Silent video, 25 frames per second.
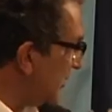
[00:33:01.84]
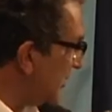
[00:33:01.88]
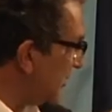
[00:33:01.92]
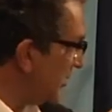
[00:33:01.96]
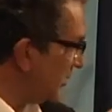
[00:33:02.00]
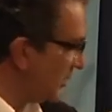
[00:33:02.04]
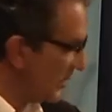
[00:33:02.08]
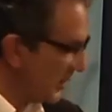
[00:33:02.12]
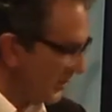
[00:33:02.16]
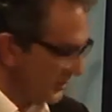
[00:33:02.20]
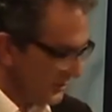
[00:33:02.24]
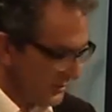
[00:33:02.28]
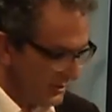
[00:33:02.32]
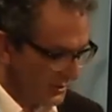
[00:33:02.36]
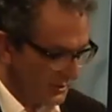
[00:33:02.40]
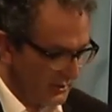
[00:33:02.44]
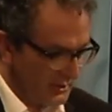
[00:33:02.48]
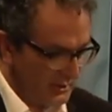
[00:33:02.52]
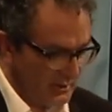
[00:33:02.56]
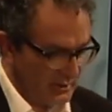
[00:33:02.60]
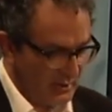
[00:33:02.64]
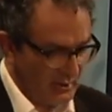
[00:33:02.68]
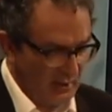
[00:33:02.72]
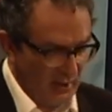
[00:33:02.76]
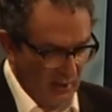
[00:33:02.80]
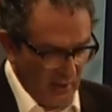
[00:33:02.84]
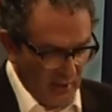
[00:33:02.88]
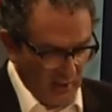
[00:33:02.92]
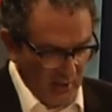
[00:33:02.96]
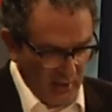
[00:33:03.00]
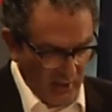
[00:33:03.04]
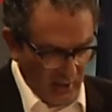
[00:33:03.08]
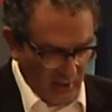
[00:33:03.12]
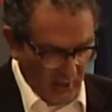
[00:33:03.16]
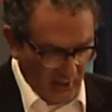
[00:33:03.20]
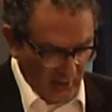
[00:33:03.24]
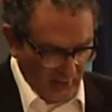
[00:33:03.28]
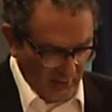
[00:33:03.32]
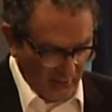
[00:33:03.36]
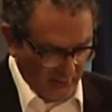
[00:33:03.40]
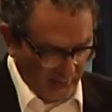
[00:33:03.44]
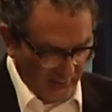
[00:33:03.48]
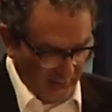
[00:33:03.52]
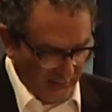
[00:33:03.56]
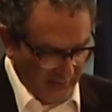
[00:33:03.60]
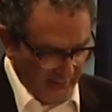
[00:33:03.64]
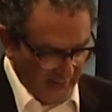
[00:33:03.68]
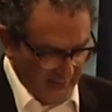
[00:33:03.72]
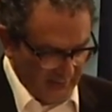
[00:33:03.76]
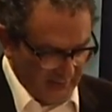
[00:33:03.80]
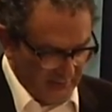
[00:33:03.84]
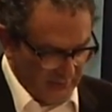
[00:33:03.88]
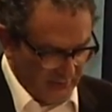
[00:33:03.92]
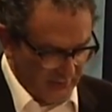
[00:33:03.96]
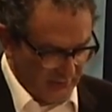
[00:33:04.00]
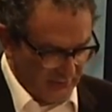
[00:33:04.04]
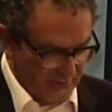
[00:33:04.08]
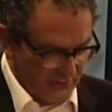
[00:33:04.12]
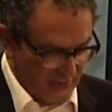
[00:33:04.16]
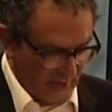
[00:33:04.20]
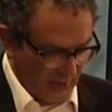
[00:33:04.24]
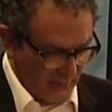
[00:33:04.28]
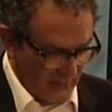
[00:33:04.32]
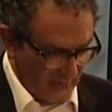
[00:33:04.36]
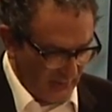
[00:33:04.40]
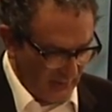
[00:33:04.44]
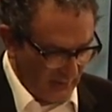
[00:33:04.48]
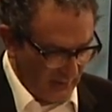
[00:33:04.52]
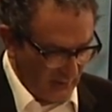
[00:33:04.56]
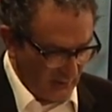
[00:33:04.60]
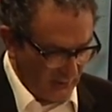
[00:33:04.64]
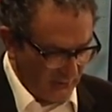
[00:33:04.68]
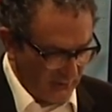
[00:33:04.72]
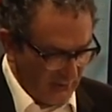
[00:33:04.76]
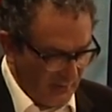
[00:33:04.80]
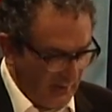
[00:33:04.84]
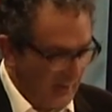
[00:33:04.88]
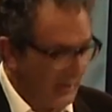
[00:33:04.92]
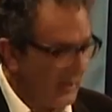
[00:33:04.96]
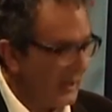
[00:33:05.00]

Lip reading: Those are the things that's going on.